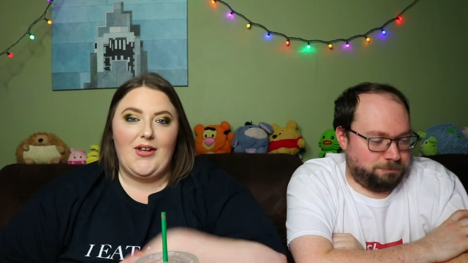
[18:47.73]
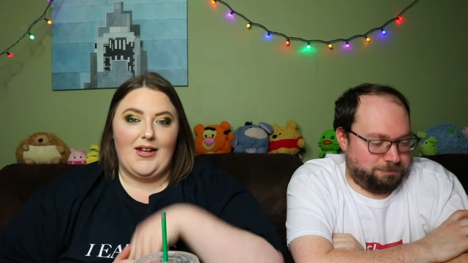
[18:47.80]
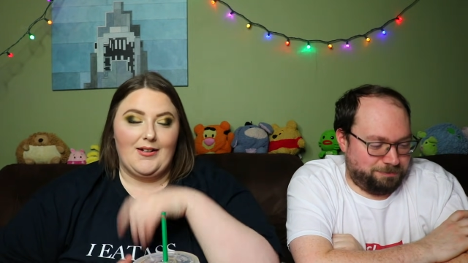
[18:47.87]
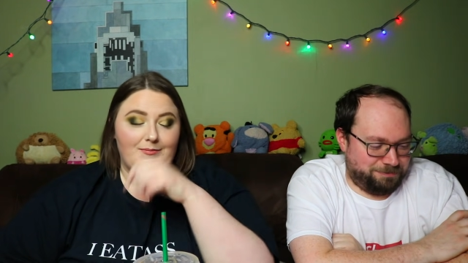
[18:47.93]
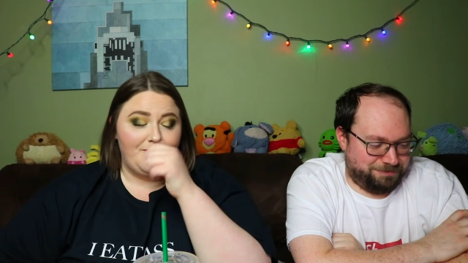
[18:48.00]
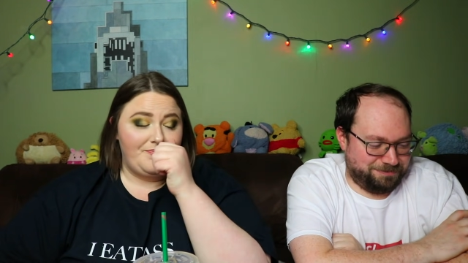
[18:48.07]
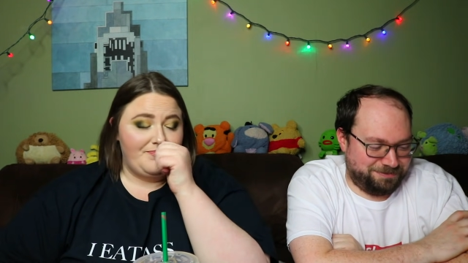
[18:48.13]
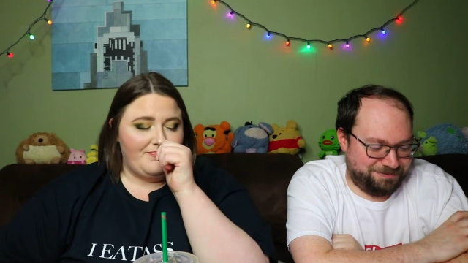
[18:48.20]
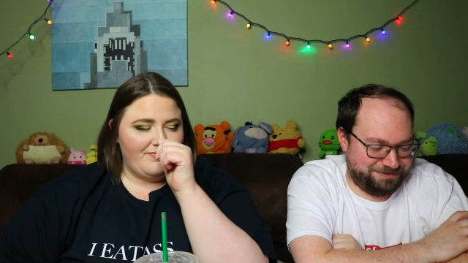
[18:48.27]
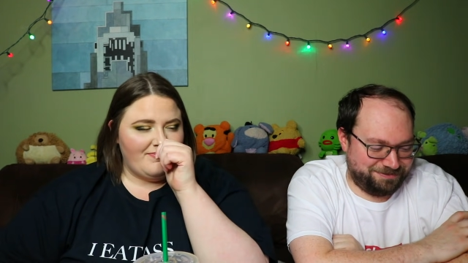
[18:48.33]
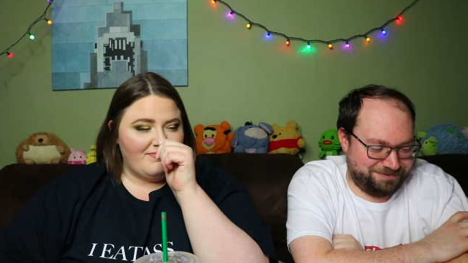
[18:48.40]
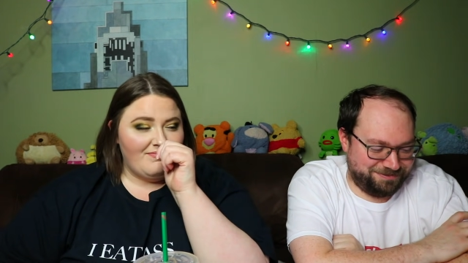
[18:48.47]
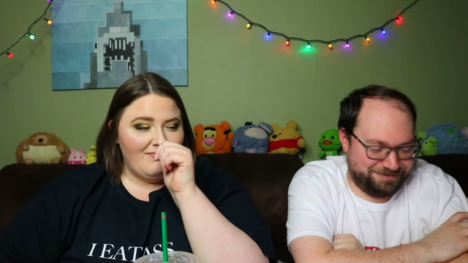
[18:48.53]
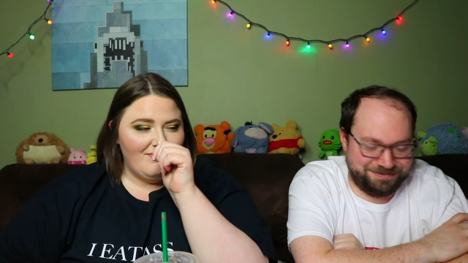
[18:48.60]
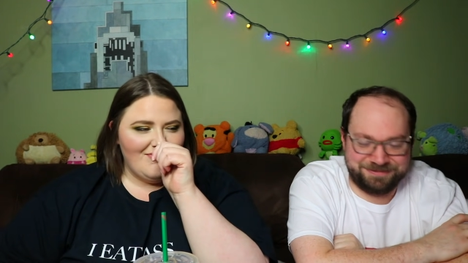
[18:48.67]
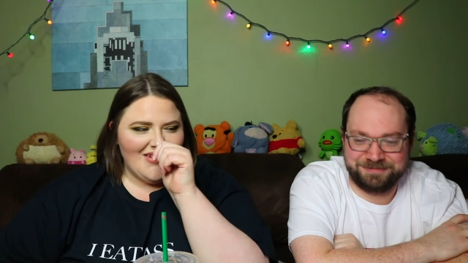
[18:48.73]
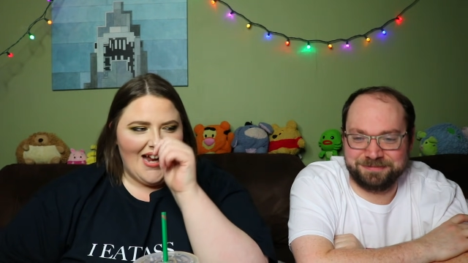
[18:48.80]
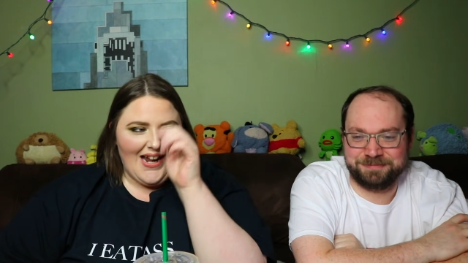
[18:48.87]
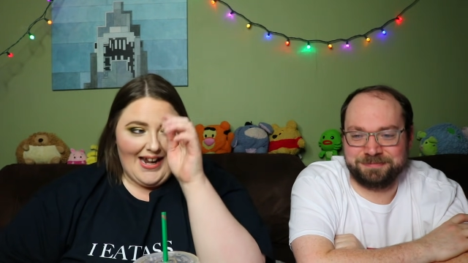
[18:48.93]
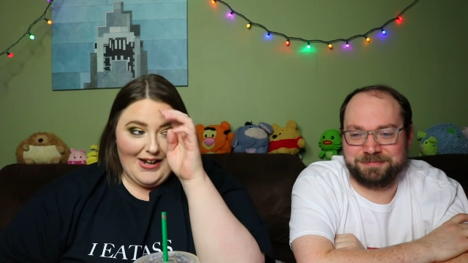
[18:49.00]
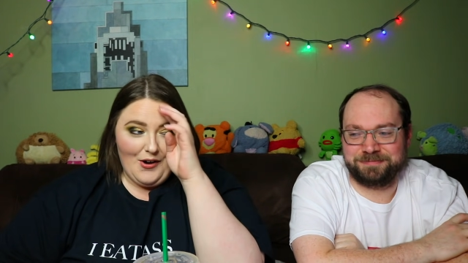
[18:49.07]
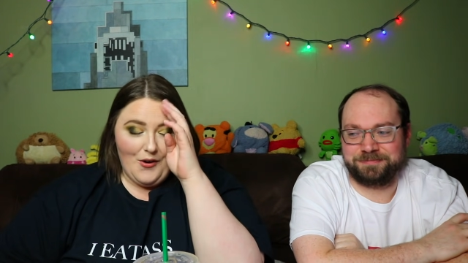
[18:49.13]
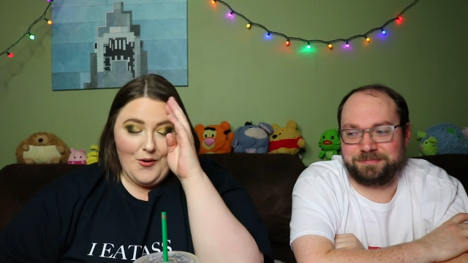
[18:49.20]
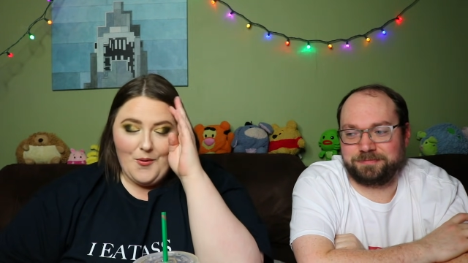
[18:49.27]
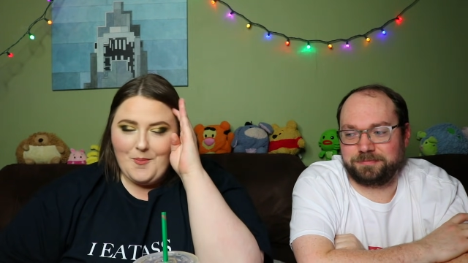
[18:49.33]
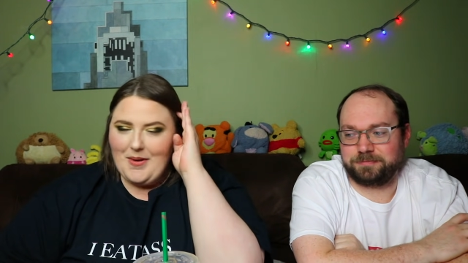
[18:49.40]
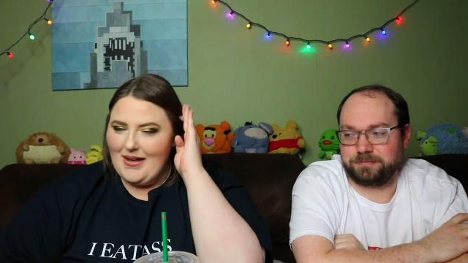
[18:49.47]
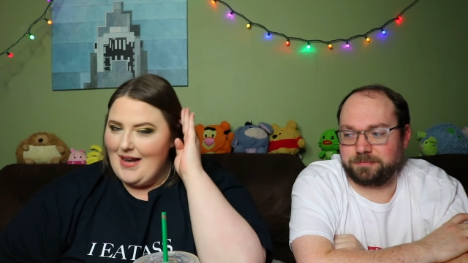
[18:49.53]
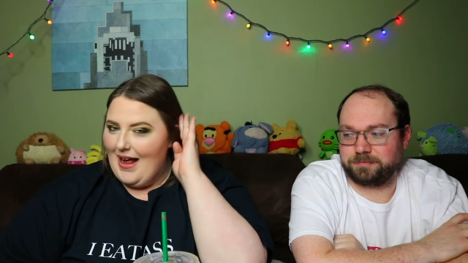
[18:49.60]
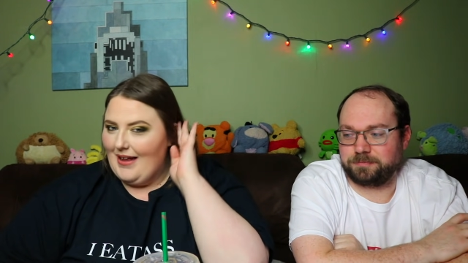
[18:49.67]
Speaker 1: him. and I go.
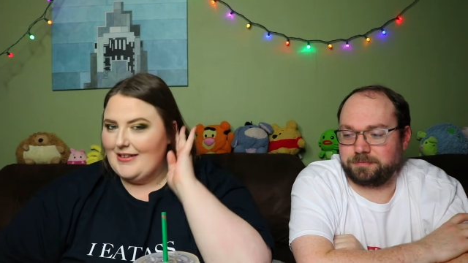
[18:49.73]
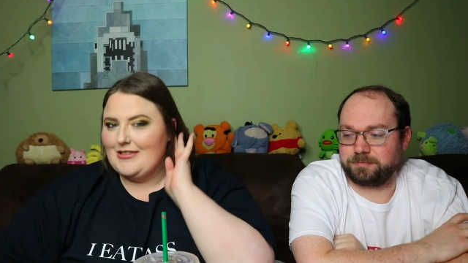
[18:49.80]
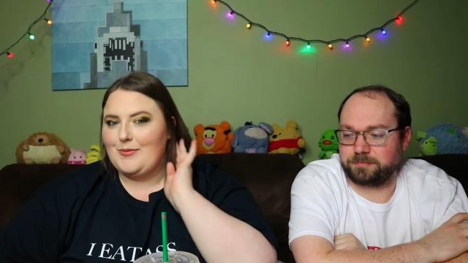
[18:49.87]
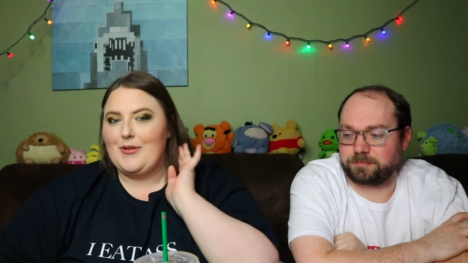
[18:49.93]
Me and Alex,